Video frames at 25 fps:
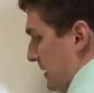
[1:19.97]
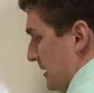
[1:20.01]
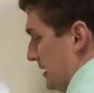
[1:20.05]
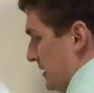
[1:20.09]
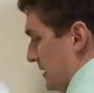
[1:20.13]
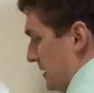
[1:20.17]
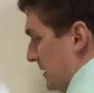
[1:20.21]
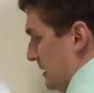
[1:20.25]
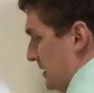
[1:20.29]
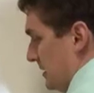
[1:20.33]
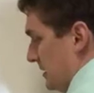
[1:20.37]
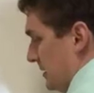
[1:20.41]

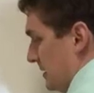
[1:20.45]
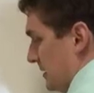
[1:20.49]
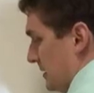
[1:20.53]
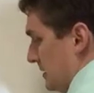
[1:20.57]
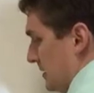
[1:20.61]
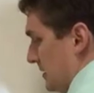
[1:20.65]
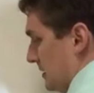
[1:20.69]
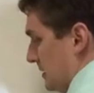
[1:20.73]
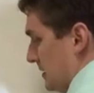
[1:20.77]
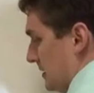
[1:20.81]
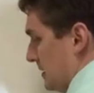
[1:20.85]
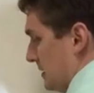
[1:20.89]

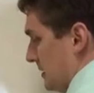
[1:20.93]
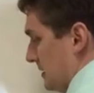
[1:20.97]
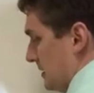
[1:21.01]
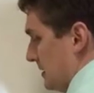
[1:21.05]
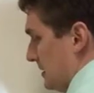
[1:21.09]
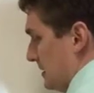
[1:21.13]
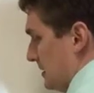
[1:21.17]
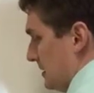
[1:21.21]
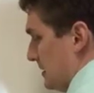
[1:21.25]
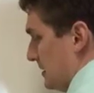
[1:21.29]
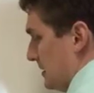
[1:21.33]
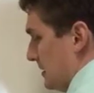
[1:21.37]

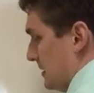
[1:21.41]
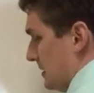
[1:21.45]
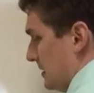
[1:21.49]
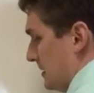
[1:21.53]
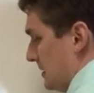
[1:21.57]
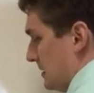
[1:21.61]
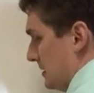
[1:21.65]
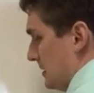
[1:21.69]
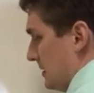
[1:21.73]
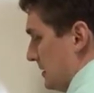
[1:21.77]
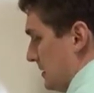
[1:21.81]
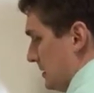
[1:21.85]

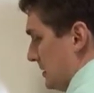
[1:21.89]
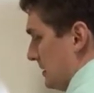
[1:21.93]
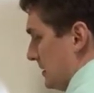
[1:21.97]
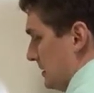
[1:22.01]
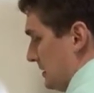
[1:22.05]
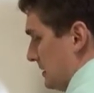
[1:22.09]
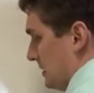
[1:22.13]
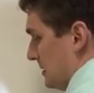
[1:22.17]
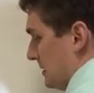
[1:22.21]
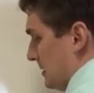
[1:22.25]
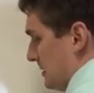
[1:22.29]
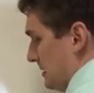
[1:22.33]

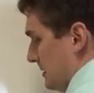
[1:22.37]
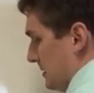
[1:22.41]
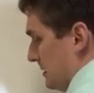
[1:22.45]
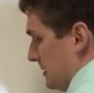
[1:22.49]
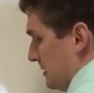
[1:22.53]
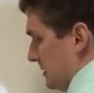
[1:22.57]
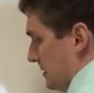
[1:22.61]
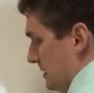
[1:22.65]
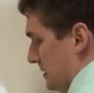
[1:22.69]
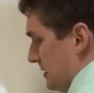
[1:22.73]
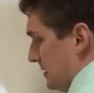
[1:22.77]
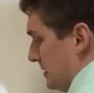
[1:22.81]

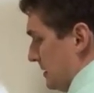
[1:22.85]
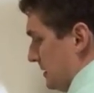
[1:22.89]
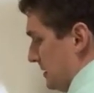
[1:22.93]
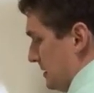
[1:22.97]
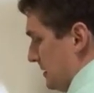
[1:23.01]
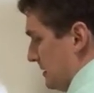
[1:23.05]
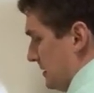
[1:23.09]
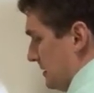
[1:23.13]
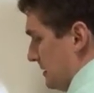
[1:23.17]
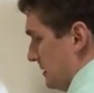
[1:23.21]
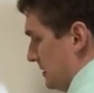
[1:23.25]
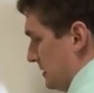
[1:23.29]

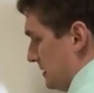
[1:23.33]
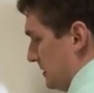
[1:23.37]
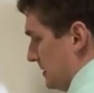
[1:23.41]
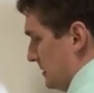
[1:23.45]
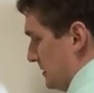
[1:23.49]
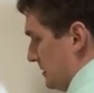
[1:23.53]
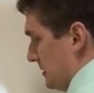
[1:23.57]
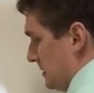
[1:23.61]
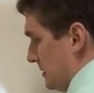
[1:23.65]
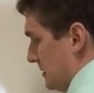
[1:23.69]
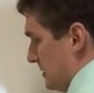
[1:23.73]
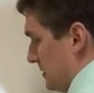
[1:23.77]

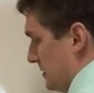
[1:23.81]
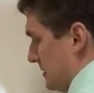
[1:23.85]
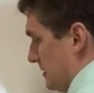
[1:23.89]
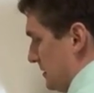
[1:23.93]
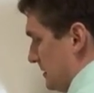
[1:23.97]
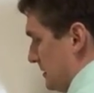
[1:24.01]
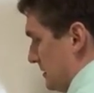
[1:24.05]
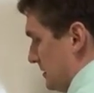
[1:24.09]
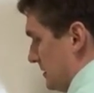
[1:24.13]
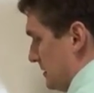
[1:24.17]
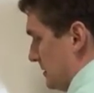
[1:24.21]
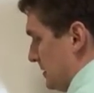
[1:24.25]

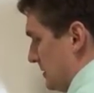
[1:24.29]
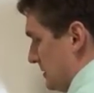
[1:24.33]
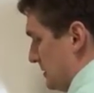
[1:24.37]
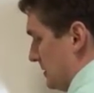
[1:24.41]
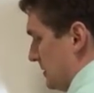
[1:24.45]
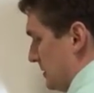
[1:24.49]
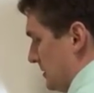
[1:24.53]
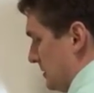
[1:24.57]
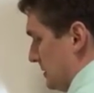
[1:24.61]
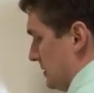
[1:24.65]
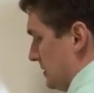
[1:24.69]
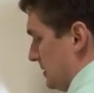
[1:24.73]

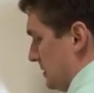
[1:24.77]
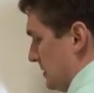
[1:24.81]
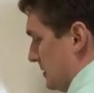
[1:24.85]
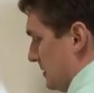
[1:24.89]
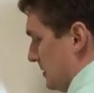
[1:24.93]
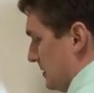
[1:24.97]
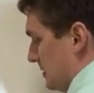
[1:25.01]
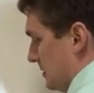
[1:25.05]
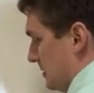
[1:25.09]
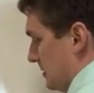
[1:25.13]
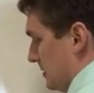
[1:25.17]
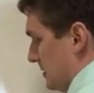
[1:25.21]

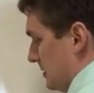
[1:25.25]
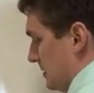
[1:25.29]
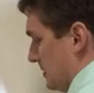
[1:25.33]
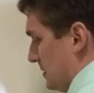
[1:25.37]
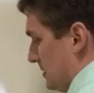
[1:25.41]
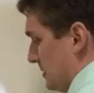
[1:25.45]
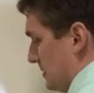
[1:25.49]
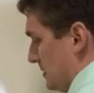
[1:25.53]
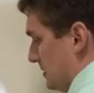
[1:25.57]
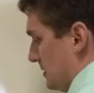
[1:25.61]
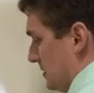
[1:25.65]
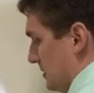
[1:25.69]

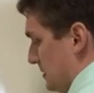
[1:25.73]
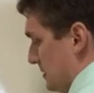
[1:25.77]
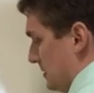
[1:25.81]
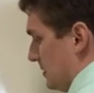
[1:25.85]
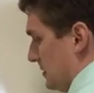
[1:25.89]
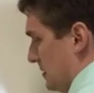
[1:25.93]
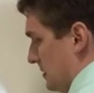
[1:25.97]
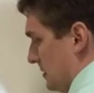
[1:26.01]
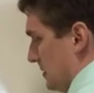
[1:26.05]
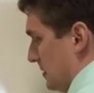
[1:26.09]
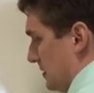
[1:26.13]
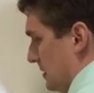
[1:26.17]
Nothing is said.